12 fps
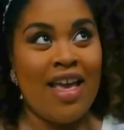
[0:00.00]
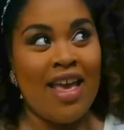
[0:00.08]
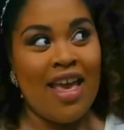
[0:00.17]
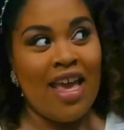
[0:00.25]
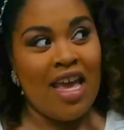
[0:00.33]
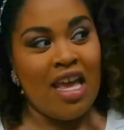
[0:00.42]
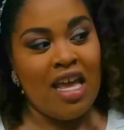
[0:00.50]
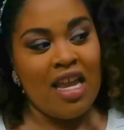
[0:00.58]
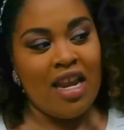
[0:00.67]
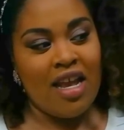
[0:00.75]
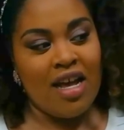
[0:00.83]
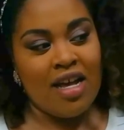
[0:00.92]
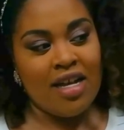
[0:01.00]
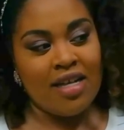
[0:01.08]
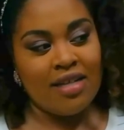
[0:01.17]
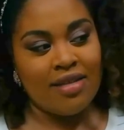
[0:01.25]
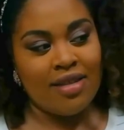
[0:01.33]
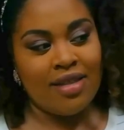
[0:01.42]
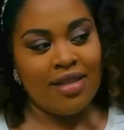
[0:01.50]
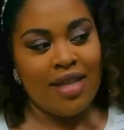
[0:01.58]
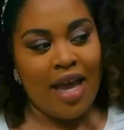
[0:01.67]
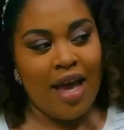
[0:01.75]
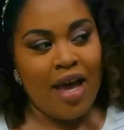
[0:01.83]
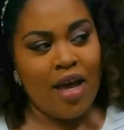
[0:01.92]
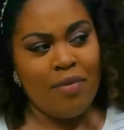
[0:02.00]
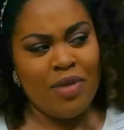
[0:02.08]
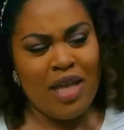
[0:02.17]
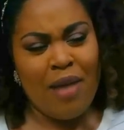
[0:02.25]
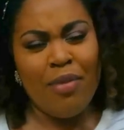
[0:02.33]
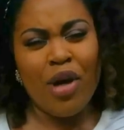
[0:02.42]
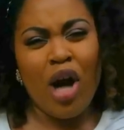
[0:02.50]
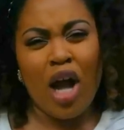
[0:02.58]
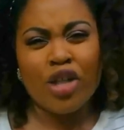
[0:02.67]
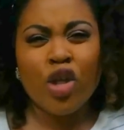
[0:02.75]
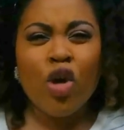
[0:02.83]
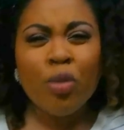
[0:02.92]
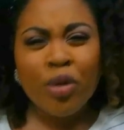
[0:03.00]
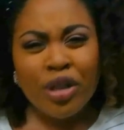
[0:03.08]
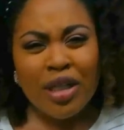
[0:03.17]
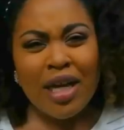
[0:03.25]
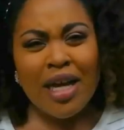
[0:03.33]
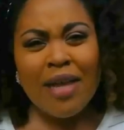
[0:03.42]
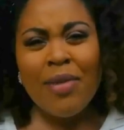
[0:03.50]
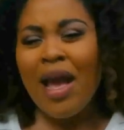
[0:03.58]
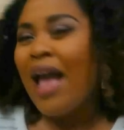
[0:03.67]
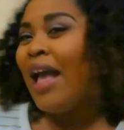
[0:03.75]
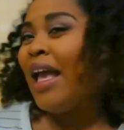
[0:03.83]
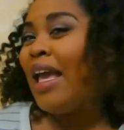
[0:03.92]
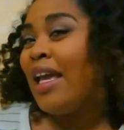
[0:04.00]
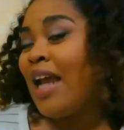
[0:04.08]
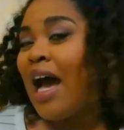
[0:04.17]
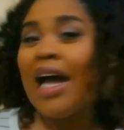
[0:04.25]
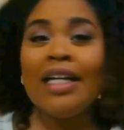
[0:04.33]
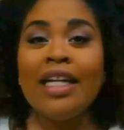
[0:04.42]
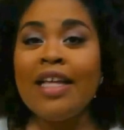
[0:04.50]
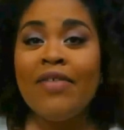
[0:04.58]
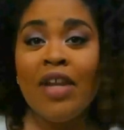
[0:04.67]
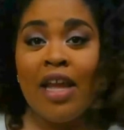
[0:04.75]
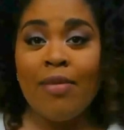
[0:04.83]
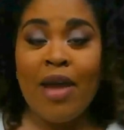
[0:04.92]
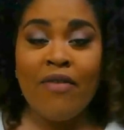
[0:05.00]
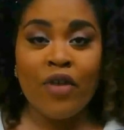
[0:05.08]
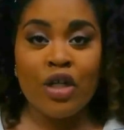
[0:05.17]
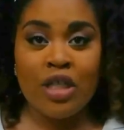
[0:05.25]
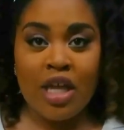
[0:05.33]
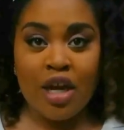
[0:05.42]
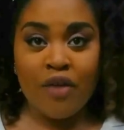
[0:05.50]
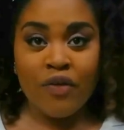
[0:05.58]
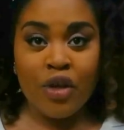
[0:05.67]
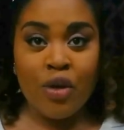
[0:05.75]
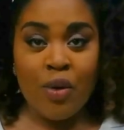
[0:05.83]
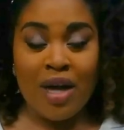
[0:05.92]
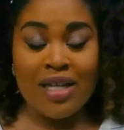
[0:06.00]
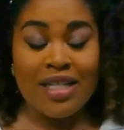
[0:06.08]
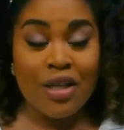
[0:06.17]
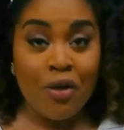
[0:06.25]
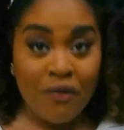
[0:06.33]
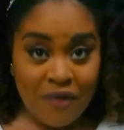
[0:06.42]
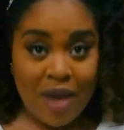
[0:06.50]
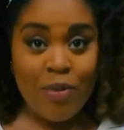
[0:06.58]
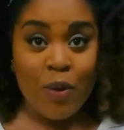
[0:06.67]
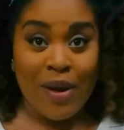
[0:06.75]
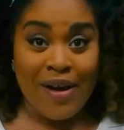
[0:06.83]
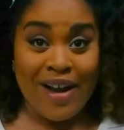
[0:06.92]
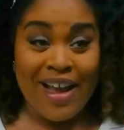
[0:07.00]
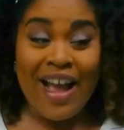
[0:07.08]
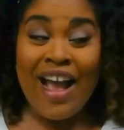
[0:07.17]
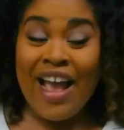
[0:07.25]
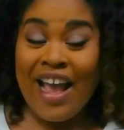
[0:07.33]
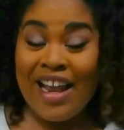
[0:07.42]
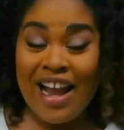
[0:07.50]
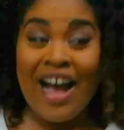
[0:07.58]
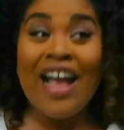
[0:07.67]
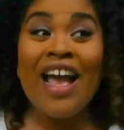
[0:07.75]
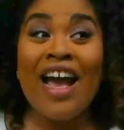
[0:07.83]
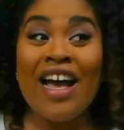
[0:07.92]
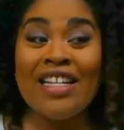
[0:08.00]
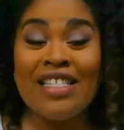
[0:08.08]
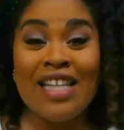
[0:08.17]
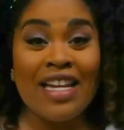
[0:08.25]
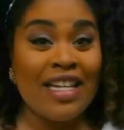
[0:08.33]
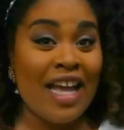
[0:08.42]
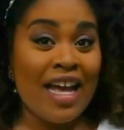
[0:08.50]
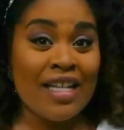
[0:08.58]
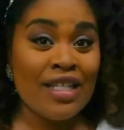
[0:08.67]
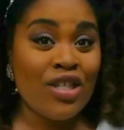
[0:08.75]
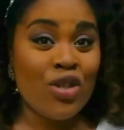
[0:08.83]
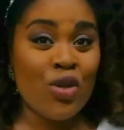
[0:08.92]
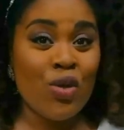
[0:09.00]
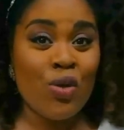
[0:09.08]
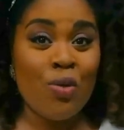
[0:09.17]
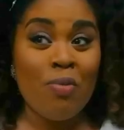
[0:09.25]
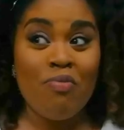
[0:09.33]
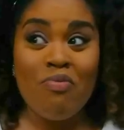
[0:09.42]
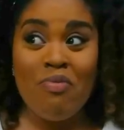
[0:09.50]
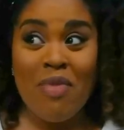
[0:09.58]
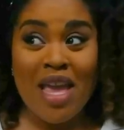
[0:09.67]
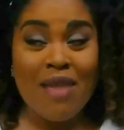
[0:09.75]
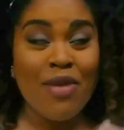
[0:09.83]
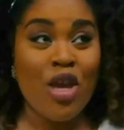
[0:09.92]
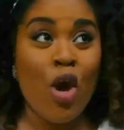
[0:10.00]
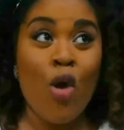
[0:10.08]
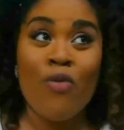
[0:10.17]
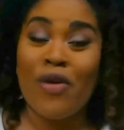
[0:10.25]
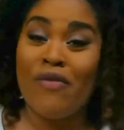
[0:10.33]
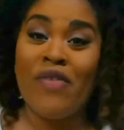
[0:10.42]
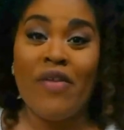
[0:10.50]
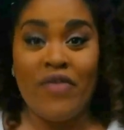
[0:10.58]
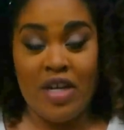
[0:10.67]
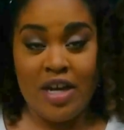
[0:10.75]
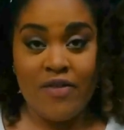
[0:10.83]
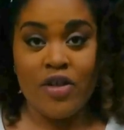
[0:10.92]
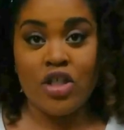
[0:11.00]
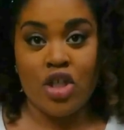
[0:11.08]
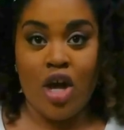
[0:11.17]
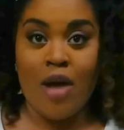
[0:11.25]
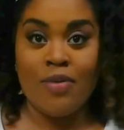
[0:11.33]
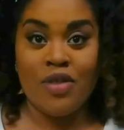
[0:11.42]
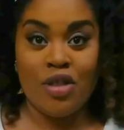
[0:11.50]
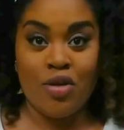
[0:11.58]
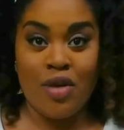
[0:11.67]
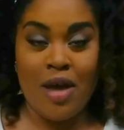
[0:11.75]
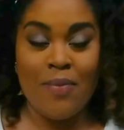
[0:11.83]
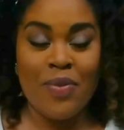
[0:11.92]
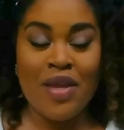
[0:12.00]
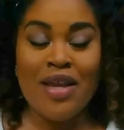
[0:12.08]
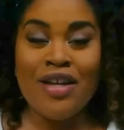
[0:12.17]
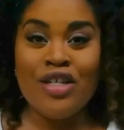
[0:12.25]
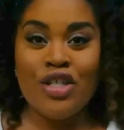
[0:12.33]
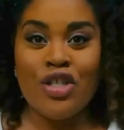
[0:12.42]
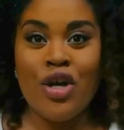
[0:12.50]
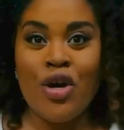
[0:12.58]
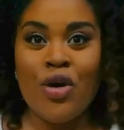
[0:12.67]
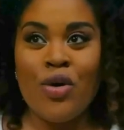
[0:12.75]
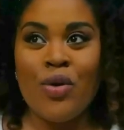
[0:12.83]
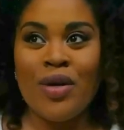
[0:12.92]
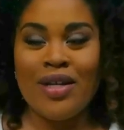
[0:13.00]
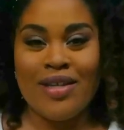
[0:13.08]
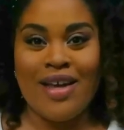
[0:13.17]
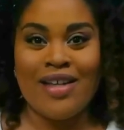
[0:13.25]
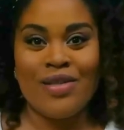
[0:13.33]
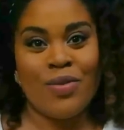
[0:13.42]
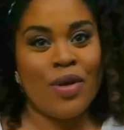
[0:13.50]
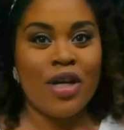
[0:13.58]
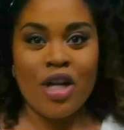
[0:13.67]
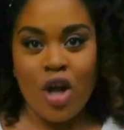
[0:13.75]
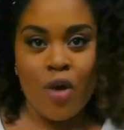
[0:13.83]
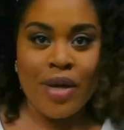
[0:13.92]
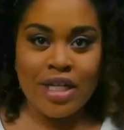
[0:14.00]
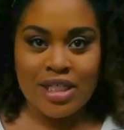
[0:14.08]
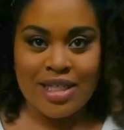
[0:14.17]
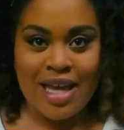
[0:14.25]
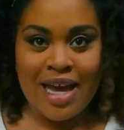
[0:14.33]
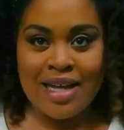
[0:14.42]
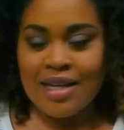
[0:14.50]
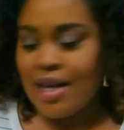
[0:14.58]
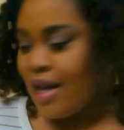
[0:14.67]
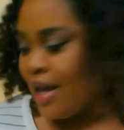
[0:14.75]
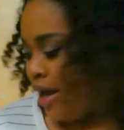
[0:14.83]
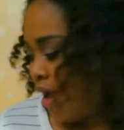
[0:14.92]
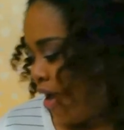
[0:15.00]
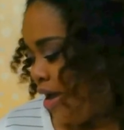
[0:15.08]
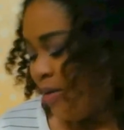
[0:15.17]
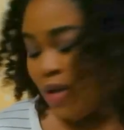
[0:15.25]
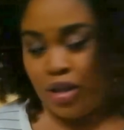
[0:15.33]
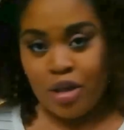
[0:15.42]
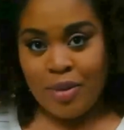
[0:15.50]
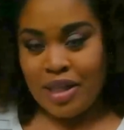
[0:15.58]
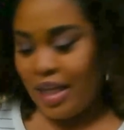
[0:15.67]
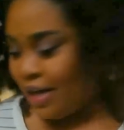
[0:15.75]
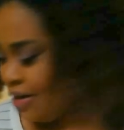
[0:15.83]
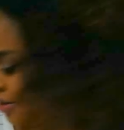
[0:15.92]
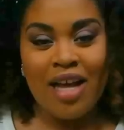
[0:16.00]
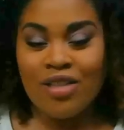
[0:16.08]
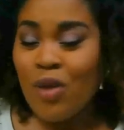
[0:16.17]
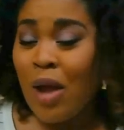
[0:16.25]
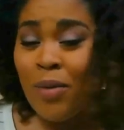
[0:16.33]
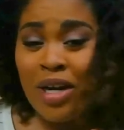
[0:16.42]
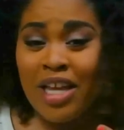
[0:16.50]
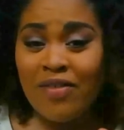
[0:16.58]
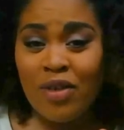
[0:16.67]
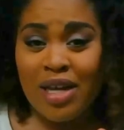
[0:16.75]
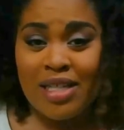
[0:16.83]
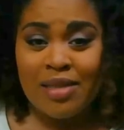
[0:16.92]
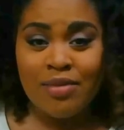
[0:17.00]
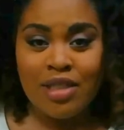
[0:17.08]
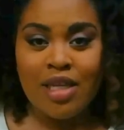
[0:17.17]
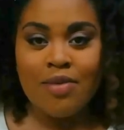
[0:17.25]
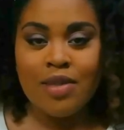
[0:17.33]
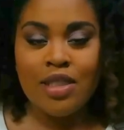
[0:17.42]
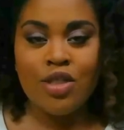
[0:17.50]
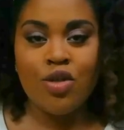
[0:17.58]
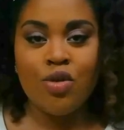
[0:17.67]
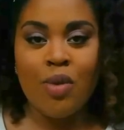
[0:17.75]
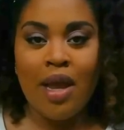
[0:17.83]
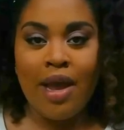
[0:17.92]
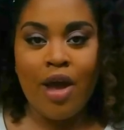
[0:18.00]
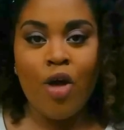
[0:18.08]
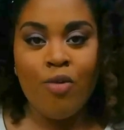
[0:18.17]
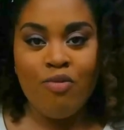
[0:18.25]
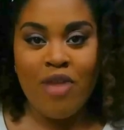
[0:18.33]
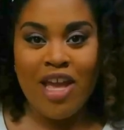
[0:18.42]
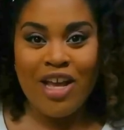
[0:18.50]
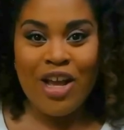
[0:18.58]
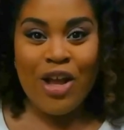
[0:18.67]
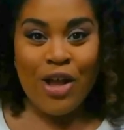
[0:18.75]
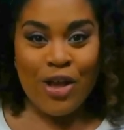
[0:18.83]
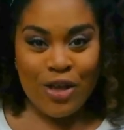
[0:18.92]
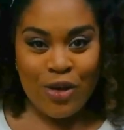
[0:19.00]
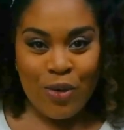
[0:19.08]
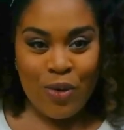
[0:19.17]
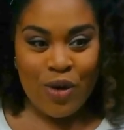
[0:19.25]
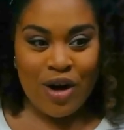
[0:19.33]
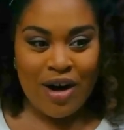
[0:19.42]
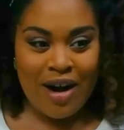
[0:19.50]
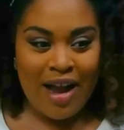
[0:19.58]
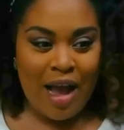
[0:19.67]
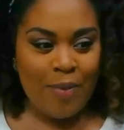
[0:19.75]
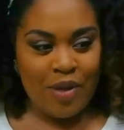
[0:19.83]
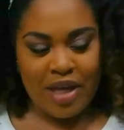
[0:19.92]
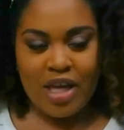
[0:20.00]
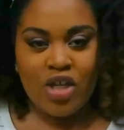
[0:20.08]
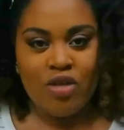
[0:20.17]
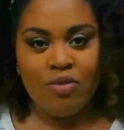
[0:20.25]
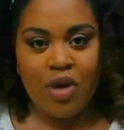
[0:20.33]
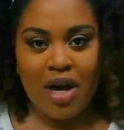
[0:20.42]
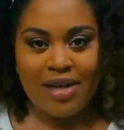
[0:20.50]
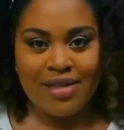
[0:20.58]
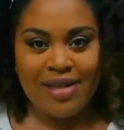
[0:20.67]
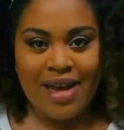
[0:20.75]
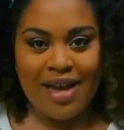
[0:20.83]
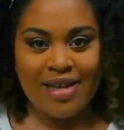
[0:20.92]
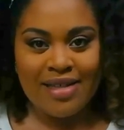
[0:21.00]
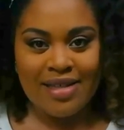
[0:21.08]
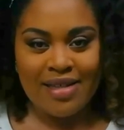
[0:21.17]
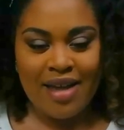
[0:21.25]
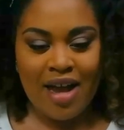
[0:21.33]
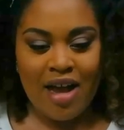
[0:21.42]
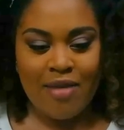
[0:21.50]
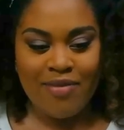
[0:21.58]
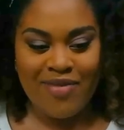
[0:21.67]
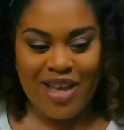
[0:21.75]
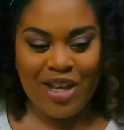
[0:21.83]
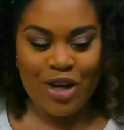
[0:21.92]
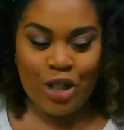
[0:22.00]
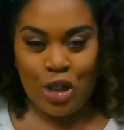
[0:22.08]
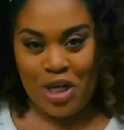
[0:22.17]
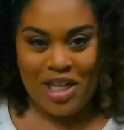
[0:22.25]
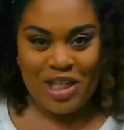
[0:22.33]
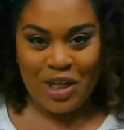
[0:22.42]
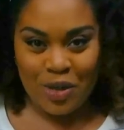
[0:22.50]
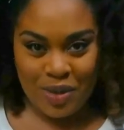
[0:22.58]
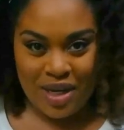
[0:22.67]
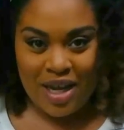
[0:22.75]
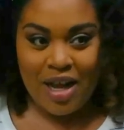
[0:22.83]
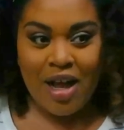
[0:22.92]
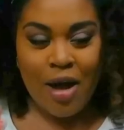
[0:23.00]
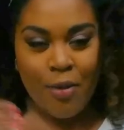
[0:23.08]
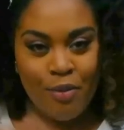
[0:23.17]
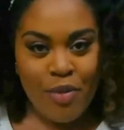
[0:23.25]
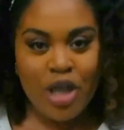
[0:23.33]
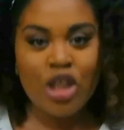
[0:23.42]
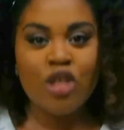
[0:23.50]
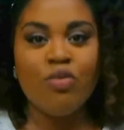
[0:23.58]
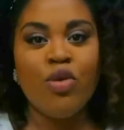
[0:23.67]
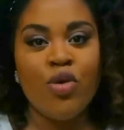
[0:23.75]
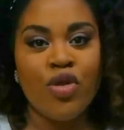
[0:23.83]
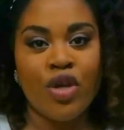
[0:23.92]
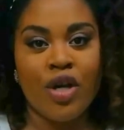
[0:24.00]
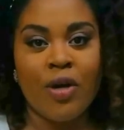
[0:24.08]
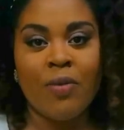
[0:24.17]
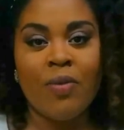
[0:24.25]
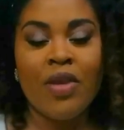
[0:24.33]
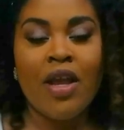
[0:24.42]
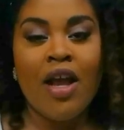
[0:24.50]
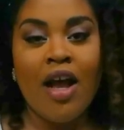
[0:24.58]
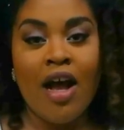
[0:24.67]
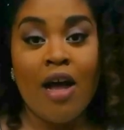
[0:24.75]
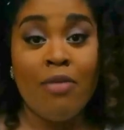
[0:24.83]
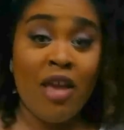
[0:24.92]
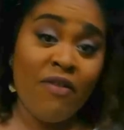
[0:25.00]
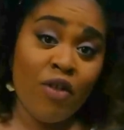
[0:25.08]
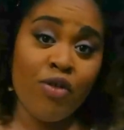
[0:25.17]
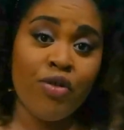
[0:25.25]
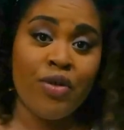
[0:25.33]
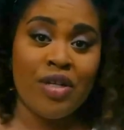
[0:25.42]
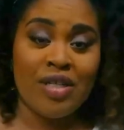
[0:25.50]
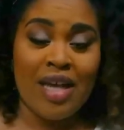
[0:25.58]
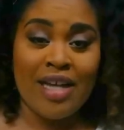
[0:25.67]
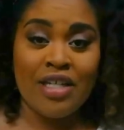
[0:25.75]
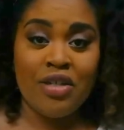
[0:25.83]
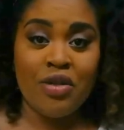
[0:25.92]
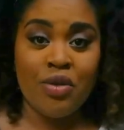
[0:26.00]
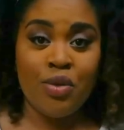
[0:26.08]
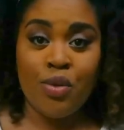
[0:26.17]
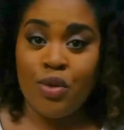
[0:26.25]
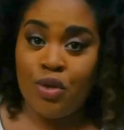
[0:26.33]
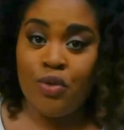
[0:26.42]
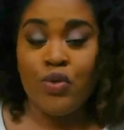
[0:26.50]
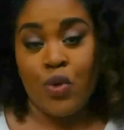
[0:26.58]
in September, October time, and I didn't even get my first interview until February, and I had said yes to maybe over 50 different jobs through them. So yes, we're gonna go into that a little bit later. So I want to give you guys some tips to help make your application process and your journey to Korea much smoother if you do decide to use